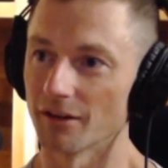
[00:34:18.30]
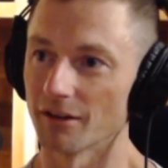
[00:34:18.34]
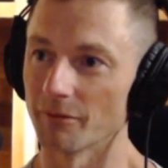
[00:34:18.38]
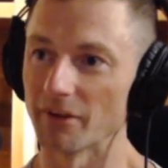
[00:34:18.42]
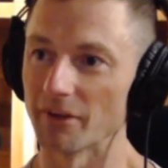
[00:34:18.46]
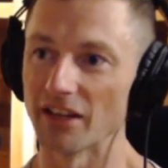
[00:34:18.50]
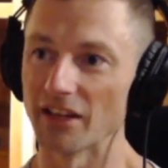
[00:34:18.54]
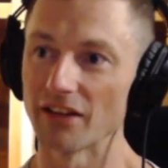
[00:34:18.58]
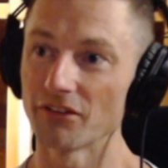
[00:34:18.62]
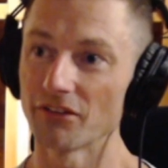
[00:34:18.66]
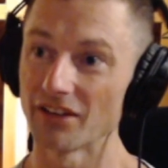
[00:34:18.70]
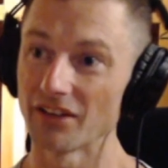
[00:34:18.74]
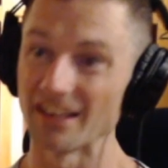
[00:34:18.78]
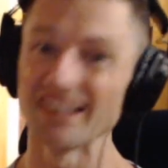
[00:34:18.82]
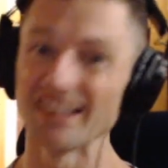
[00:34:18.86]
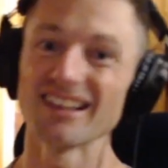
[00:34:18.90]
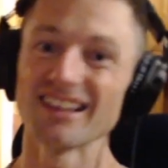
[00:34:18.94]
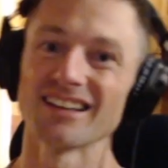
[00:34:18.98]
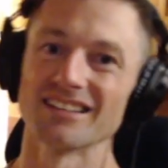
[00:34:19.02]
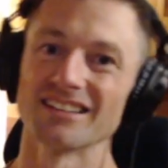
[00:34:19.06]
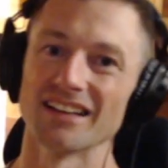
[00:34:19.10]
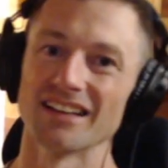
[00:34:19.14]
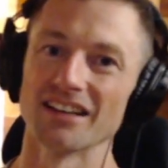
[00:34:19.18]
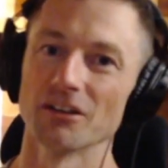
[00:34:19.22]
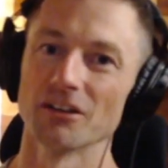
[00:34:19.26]
I mean, they're
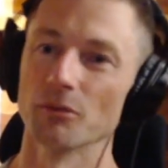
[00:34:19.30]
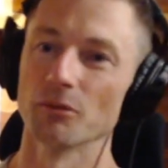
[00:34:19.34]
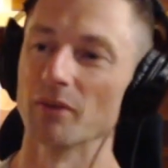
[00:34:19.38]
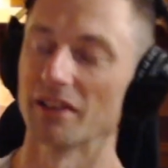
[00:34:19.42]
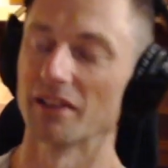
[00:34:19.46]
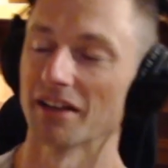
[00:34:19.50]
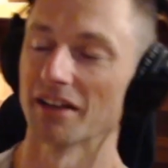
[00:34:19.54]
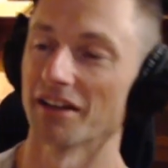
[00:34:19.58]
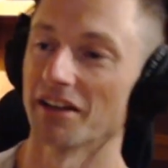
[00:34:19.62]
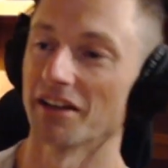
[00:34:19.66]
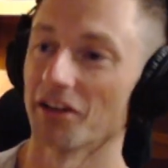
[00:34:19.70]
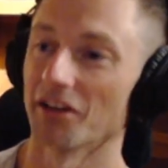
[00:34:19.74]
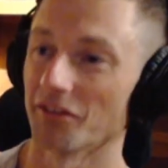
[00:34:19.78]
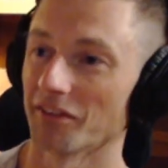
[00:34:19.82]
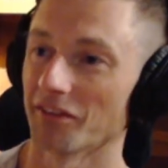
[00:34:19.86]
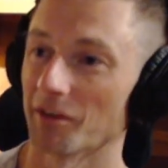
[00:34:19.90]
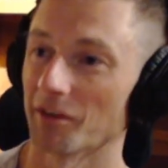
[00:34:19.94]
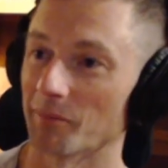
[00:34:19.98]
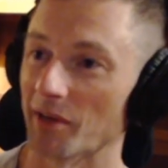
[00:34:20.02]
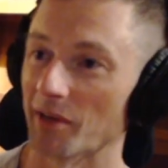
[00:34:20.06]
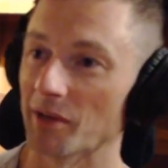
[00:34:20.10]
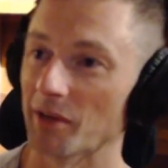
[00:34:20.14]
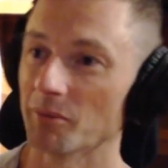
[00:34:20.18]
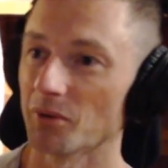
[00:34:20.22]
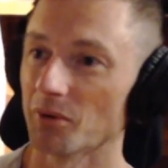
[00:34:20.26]
inundated with
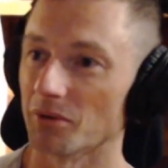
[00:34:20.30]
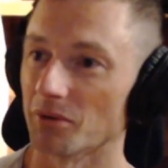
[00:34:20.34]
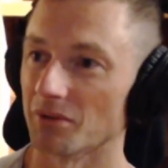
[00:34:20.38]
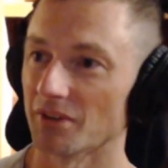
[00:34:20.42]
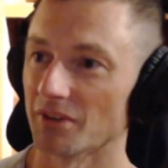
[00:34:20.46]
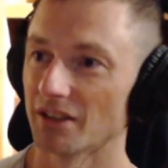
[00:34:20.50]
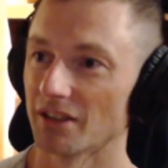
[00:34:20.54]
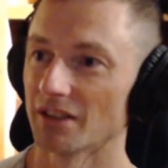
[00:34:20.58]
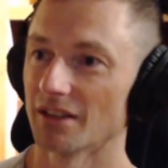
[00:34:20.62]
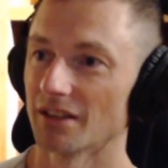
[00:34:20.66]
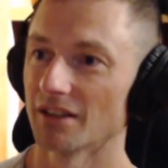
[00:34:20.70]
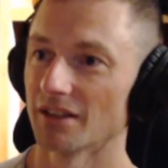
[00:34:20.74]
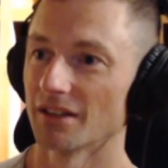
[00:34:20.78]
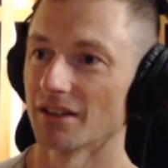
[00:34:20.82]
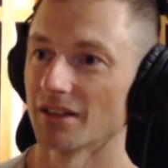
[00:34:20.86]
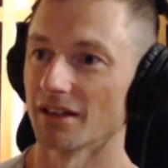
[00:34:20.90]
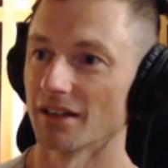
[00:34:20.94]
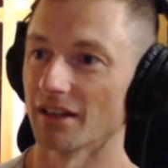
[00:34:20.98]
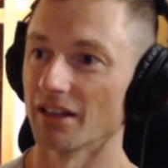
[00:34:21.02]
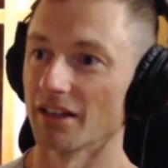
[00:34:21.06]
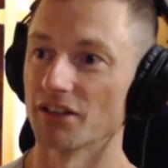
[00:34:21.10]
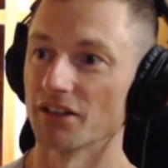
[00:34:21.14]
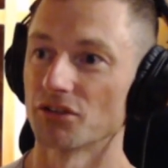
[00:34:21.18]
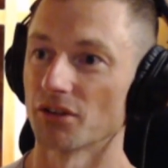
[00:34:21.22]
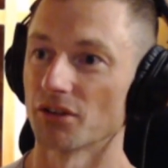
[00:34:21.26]
unhealthy people
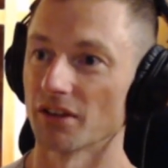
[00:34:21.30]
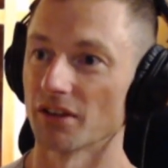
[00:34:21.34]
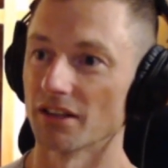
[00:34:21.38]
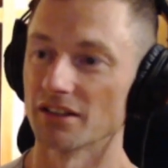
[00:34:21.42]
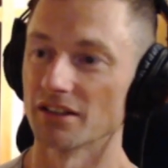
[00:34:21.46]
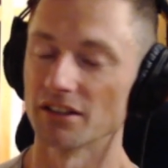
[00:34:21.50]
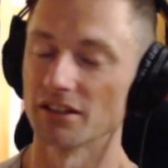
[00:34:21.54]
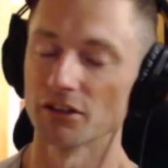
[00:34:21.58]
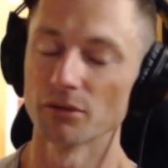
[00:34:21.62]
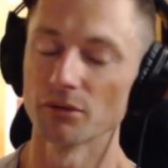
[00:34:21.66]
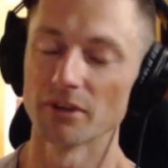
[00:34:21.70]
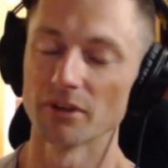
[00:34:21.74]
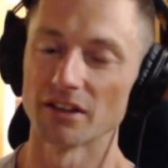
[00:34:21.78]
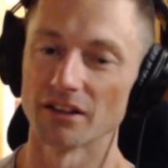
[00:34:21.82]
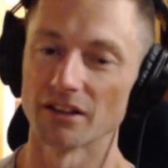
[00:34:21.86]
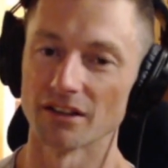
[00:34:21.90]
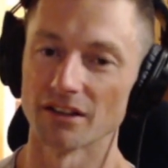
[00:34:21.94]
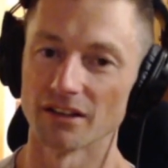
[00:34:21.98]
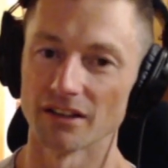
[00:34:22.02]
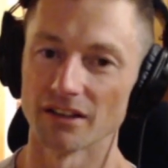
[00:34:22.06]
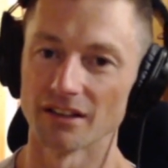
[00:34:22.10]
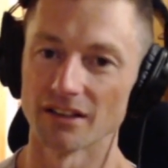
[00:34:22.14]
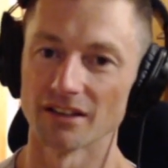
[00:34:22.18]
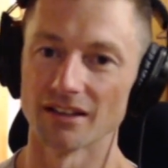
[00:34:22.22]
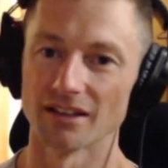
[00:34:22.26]
and they're trying to deal with
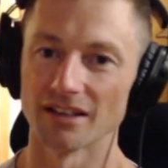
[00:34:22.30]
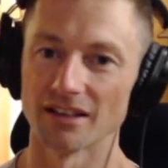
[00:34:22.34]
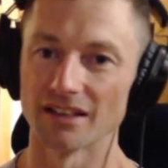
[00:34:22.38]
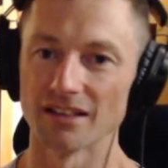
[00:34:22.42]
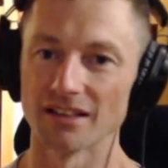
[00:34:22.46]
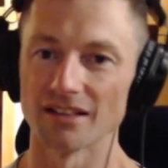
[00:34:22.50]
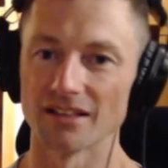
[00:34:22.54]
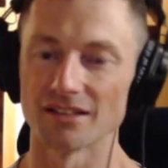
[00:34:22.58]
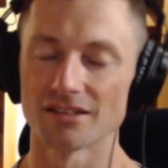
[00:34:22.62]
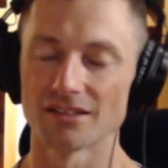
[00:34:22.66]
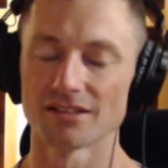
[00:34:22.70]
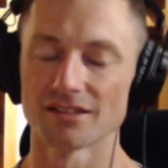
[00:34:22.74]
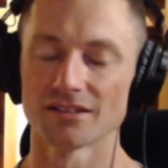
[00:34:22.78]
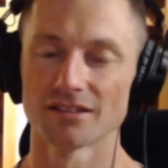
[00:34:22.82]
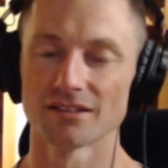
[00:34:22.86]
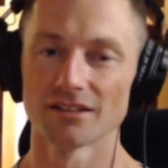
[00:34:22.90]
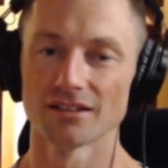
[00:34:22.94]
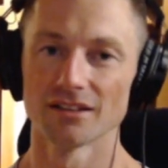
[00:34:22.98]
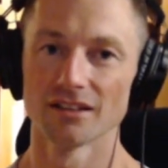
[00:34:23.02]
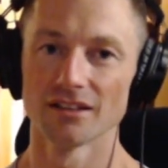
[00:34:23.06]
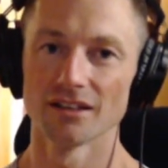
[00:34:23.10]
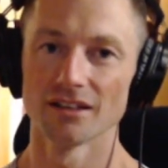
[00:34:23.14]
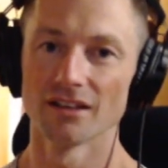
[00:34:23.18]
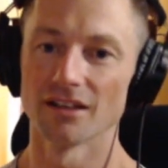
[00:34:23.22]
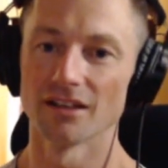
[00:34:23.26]
it. And it's,
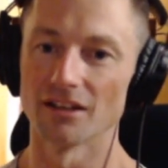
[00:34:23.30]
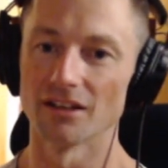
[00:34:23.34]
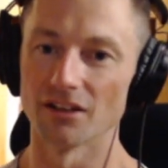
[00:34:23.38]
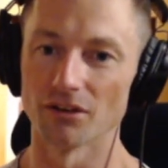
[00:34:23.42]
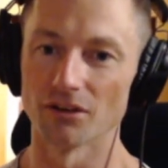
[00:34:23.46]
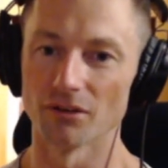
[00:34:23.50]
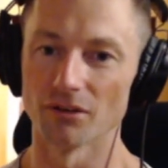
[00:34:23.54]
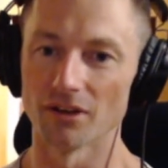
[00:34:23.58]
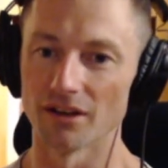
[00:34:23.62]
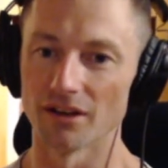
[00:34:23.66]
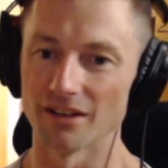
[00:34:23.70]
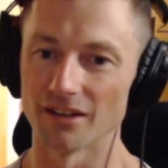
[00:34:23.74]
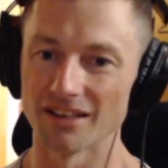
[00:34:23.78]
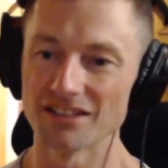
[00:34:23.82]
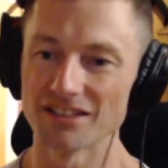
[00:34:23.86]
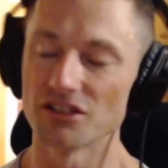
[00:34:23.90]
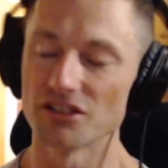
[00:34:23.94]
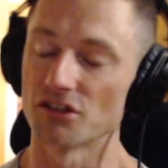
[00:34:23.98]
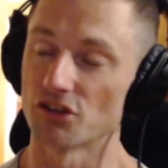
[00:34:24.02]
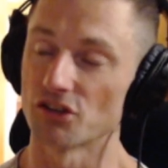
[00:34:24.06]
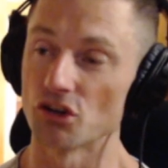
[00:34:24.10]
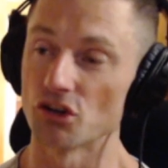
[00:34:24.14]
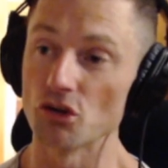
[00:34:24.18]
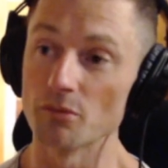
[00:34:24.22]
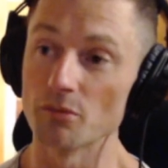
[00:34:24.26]
they're
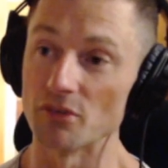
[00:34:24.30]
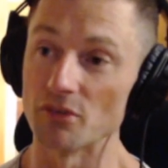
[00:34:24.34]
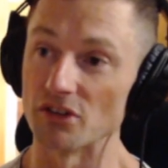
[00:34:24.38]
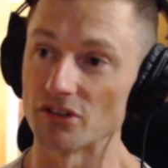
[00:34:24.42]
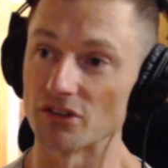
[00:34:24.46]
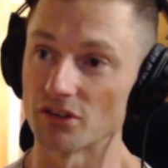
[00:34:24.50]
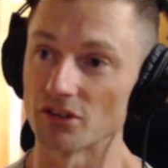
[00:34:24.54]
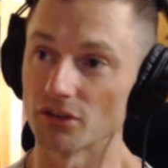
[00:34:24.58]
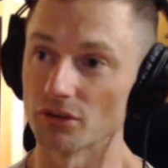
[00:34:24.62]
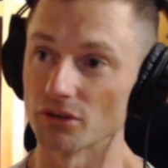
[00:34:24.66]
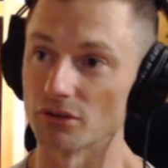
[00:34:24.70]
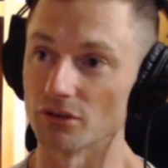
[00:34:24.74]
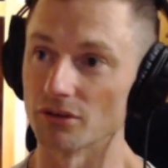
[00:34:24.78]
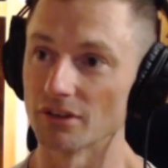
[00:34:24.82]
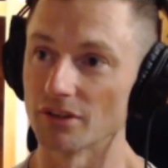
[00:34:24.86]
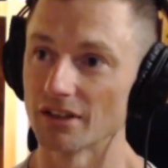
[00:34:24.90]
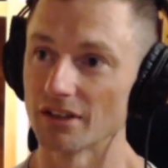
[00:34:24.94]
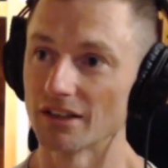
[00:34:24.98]
just humans too.